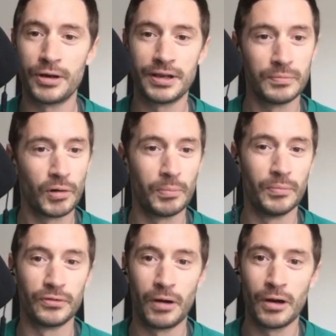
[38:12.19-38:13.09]
when these
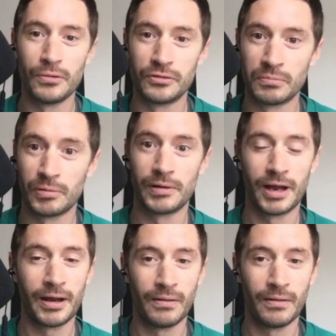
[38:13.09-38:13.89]
problems arose, you're probably like,